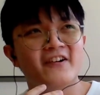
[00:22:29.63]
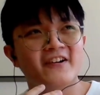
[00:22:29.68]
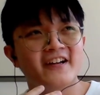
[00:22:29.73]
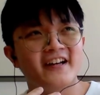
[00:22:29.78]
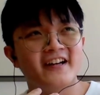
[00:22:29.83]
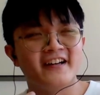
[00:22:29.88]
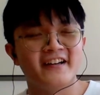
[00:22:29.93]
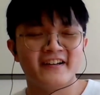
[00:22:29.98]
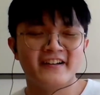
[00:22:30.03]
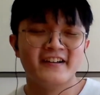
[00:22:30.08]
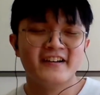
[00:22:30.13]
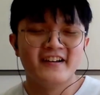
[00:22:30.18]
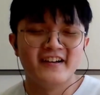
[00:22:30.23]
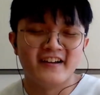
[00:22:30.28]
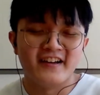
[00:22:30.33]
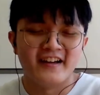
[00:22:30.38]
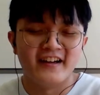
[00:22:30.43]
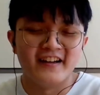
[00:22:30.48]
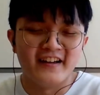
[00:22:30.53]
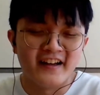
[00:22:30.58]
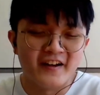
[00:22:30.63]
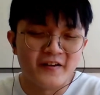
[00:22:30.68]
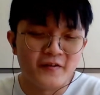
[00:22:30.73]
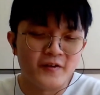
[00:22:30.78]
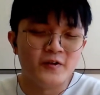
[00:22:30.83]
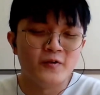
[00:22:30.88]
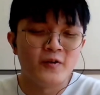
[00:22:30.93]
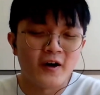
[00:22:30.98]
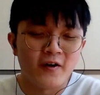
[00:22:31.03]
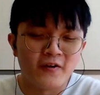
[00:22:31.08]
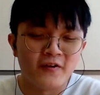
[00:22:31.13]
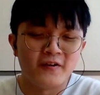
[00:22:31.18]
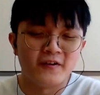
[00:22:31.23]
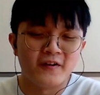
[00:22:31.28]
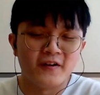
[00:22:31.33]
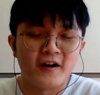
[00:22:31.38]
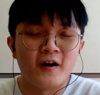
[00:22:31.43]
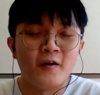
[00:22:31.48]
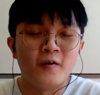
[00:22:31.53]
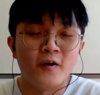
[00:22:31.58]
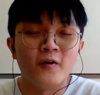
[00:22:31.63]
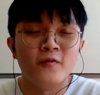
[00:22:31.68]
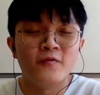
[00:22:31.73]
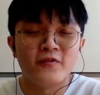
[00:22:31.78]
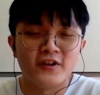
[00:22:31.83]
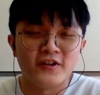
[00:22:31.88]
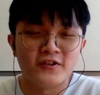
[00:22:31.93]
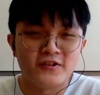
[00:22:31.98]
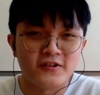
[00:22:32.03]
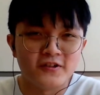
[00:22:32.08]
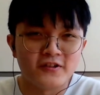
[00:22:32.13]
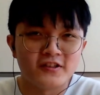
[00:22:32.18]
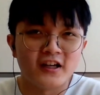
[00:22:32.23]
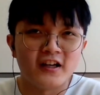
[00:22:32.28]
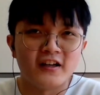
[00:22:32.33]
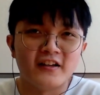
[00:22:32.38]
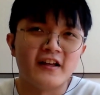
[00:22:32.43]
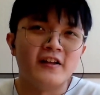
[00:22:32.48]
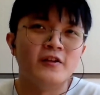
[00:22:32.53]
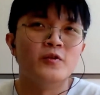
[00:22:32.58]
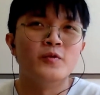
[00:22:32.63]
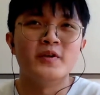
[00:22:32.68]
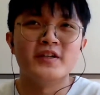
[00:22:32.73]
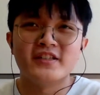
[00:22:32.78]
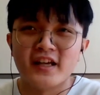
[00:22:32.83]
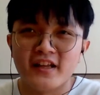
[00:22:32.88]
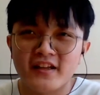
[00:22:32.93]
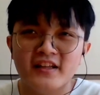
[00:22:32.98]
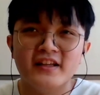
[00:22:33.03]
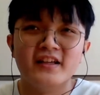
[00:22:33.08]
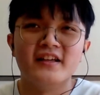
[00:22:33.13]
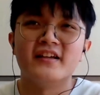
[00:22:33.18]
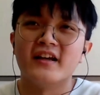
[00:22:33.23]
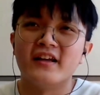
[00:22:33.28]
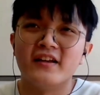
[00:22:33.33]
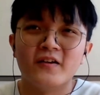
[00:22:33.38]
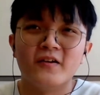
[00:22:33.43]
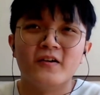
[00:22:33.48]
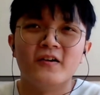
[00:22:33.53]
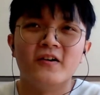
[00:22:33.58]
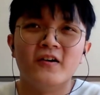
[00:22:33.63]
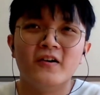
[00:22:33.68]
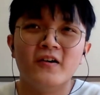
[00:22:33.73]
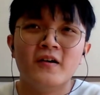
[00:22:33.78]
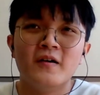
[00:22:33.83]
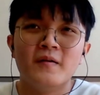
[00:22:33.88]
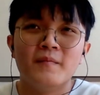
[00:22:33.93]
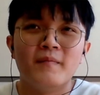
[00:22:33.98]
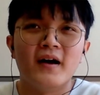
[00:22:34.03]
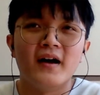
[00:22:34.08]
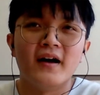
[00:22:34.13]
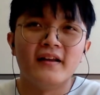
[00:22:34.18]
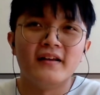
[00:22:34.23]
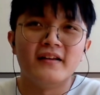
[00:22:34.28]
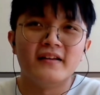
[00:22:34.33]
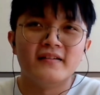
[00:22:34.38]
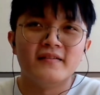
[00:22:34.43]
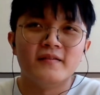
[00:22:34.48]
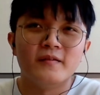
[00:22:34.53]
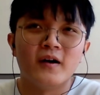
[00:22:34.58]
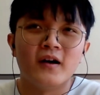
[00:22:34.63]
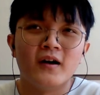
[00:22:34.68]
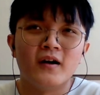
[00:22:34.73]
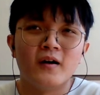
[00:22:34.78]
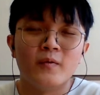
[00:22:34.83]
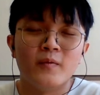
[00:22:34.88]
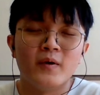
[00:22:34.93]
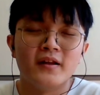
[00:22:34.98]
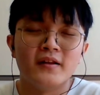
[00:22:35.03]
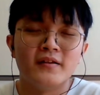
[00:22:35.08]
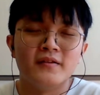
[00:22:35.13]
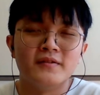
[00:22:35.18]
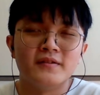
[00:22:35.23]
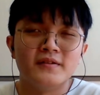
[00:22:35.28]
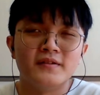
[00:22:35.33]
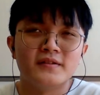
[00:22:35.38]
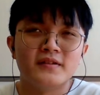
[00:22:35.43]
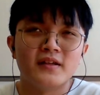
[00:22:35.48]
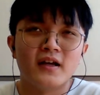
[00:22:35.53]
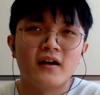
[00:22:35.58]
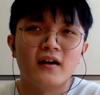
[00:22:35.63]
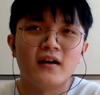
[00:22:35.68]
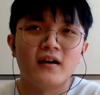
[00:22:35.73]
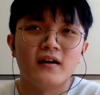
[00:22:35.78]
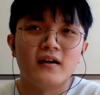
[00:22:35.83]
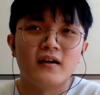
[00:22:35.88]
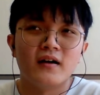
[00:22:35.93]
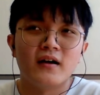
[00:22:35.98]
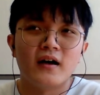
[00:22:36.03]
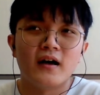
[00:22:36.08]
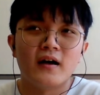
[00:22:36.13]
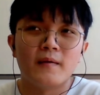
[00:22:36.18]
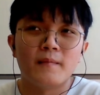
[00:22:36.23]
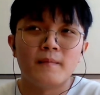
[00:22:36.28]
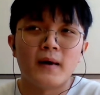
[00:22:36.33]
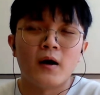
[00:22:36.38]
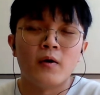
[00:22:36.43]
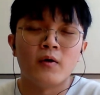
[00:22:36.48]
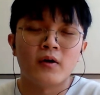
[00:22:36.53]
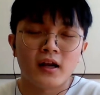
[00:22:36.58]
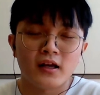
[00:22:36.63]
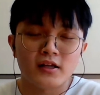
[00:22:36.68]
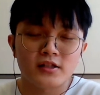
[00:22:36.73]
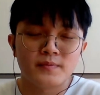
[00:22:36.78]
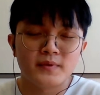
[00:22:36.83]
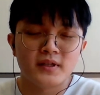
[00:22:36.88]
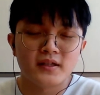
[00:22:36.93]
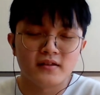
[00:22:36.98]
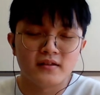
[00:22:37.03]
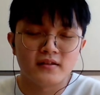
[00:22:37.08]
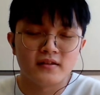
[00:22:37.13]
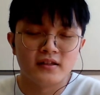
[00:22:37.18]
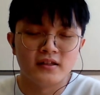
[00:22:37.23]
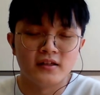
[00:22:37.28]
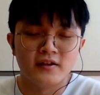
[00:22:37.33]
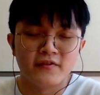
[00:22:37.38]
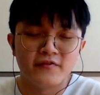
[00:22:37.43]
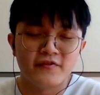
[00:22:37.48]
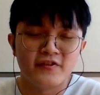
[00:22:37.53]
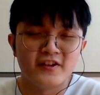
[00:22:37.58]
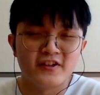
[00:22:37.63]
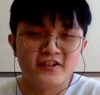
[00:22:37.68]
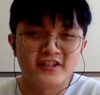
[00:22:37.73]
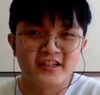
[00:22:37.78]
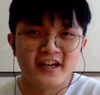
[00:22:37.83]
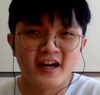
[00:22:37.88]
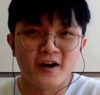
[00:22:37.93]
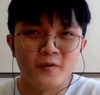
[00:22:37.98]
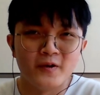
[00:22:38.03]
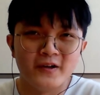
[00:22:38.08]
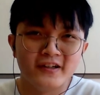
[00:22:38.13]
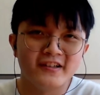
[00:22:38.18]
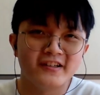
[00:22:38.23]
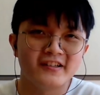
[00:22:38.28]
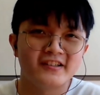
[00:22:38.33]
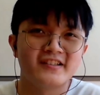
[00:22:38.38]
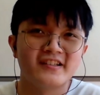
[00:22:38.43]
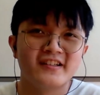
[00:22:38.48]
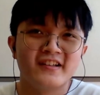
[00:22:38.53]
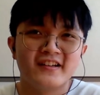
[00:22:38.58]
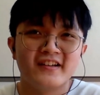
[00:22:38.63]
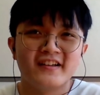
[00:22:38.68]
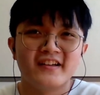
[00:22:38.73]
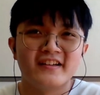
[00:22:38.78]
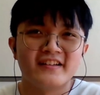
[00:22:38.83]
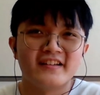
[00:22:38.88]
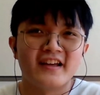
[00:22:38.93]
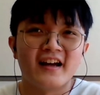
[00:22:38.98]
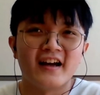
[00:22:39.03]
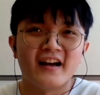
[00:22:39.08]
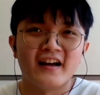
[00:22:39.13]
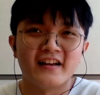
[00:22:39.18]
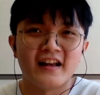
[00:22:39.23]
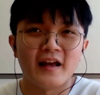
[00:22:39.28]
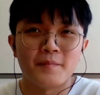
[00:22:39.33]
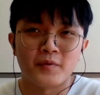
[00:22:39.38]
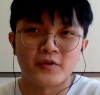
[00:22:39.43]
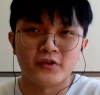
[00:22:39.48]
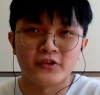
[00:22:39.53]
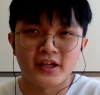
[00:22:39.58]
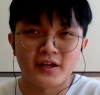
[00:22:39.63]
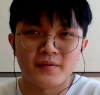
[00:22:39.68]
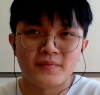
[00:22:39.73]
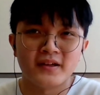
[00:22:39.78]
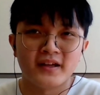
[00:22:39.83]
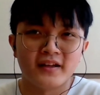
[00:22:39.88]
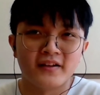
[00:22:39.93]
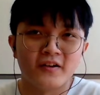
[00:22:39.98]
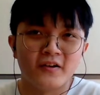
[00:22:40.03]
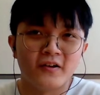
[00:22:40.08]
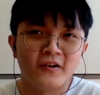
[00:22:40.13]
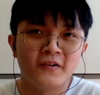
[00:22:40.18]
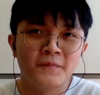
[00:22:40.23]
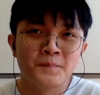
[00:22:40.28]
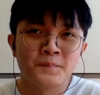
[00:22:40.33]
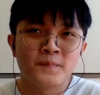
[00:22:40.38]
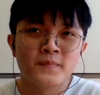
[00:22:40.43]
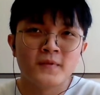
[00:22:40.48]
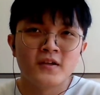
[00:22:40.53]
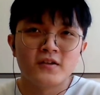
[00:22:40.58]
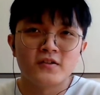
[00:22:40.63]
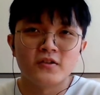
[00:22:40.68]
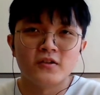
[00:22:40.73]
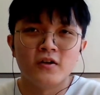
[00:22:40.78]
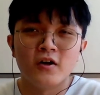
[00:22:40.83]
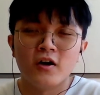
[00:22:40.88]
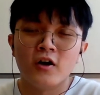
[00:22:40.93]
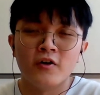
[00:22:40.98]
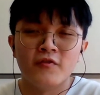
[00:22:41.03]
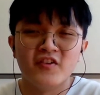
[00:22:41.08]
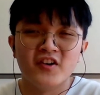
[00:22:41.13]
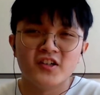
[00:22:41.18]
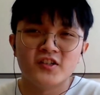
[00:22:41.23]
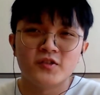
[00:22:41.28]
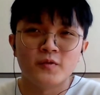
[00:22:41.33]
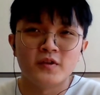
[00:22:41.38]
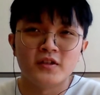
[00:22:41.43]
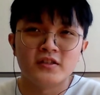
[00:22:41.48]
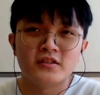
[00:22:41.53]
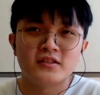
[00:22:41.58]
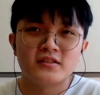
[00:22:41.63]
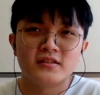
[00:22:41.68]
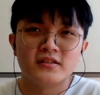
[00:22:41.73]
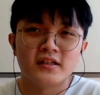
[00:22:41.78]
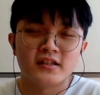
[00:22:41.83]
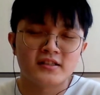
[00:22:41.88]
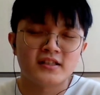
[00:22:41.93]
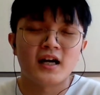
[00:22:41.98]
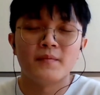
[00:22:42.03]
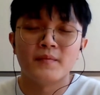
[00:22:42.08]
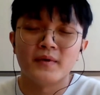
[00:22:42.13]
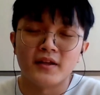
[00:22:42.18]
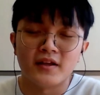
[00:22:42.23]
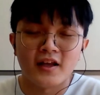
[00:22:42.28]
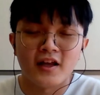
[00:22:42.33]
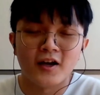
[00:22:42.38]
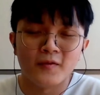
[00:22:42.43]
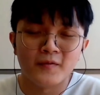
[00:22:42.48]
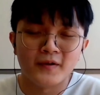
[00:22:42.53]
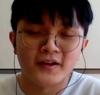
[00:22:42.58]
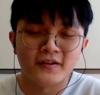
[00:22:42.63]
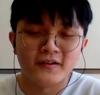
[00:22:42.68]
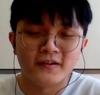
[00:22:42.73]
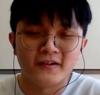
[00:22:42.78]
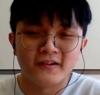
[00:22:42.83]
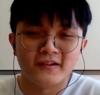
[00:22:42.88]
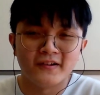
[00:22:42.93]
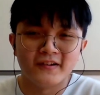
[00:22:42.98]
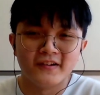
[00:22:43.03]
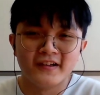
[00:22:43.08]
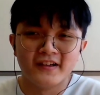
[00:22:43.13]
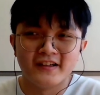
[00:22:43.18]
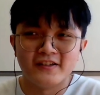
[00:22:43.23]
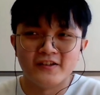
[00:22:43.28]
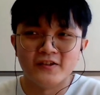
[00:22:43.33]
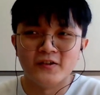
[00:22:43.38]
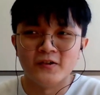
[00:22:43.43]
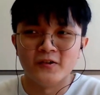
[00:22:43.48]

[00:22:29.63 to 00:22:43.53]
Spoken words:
for there, and then we do our own ventures, then doing sanding and all. But when our classmates didn't finish their works, yeah, like prototyping and all, so all of us would just come and help and all,